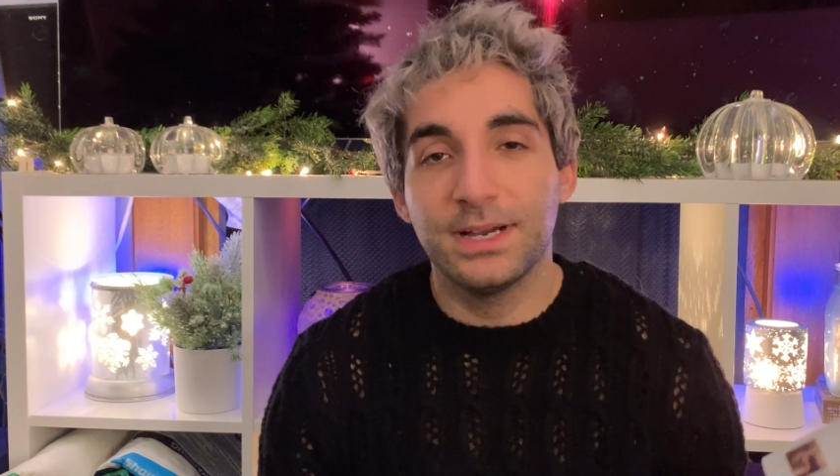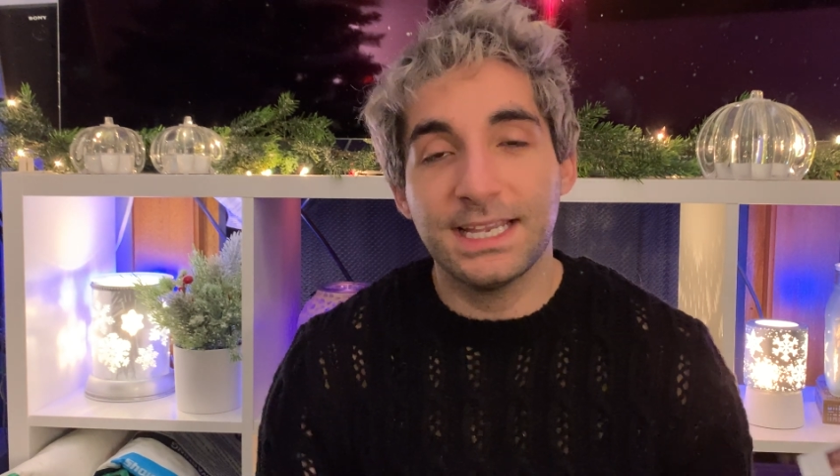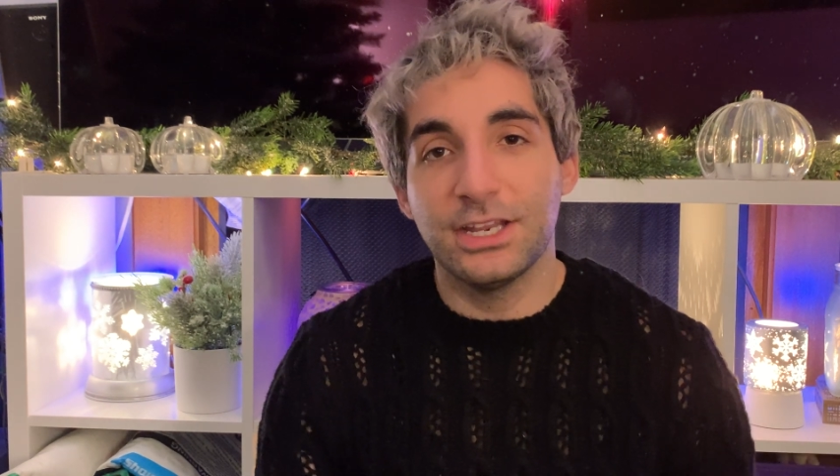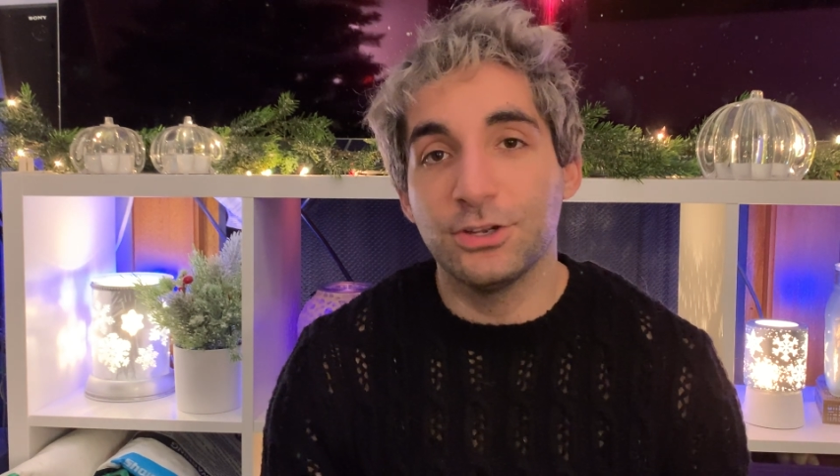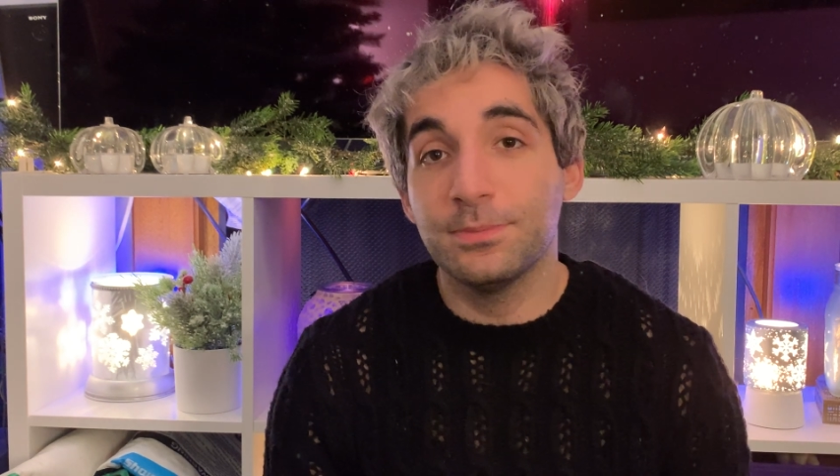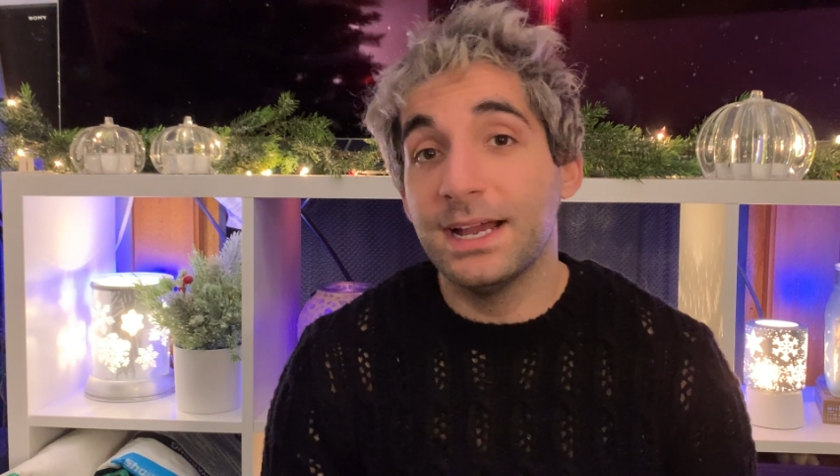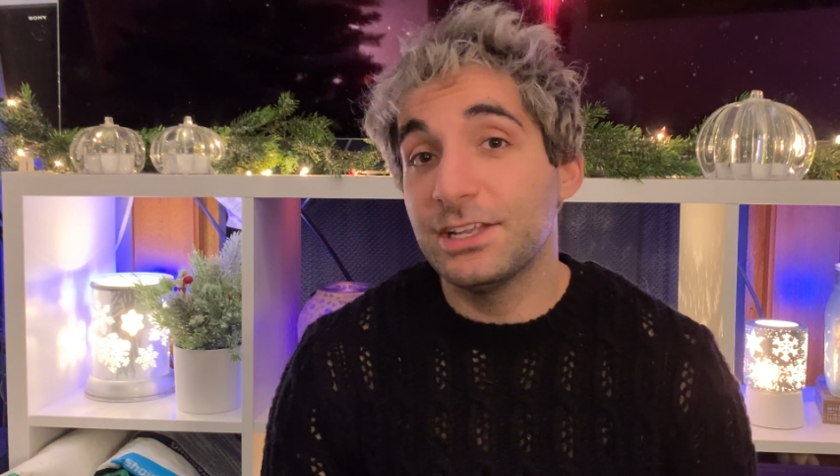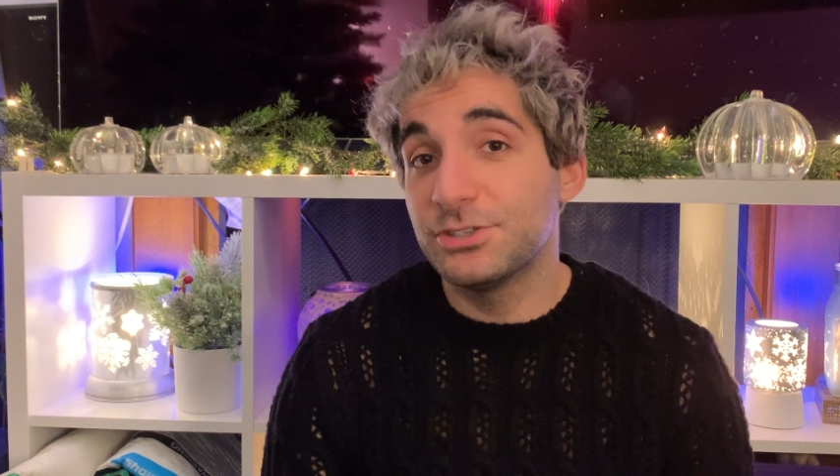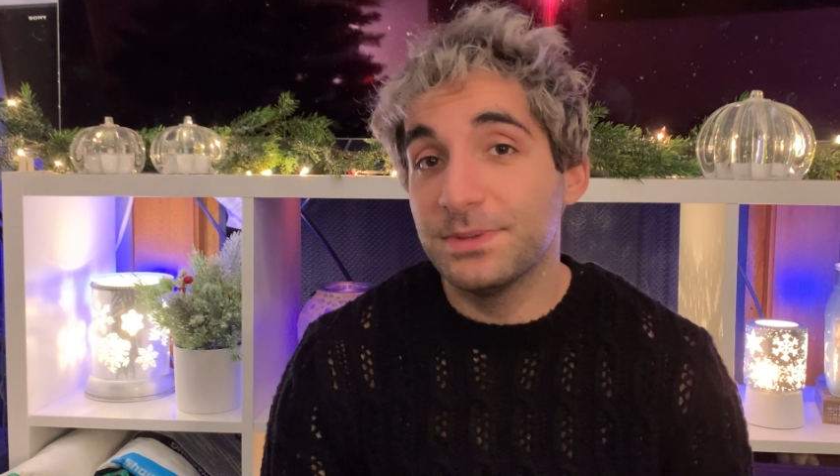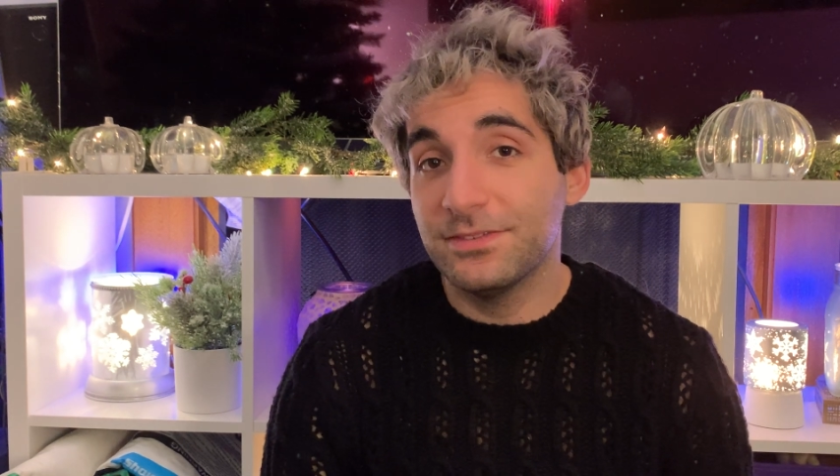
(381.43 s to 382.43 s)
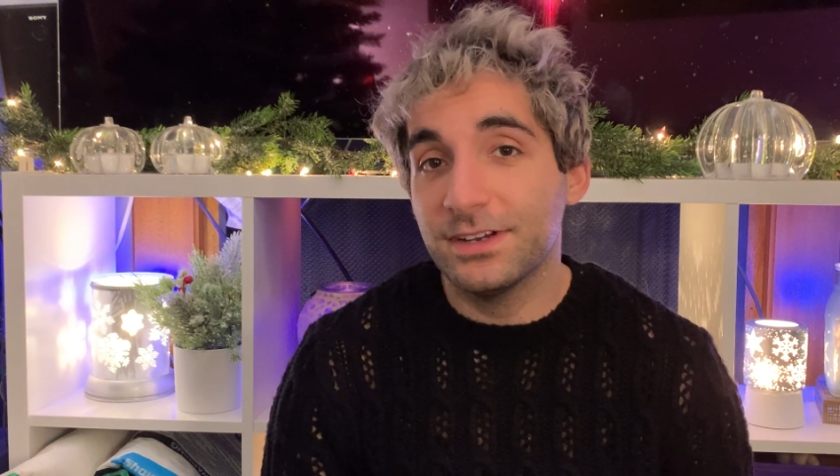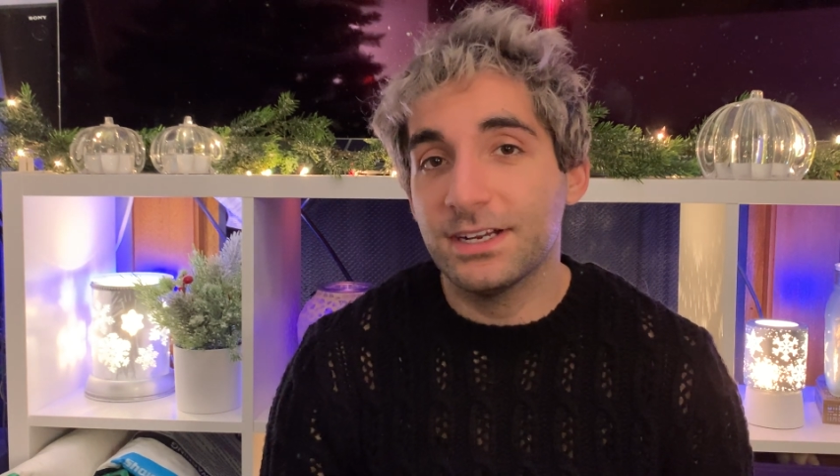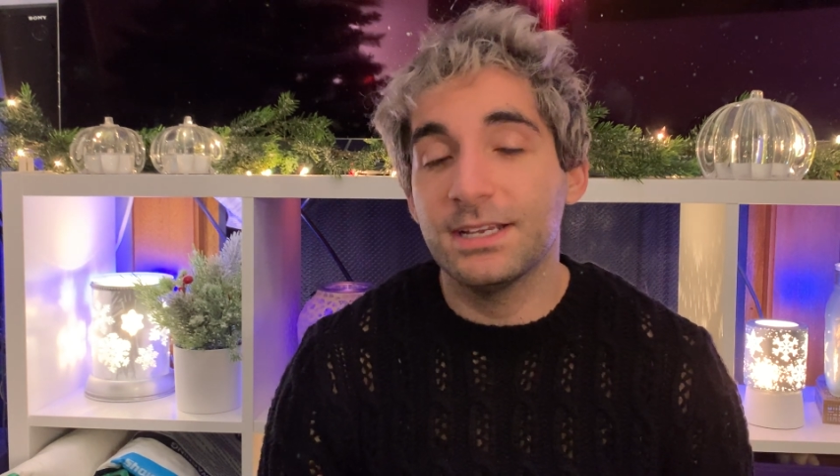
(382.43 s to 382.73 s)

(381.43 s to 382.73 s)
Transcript: again, your mileage may vary.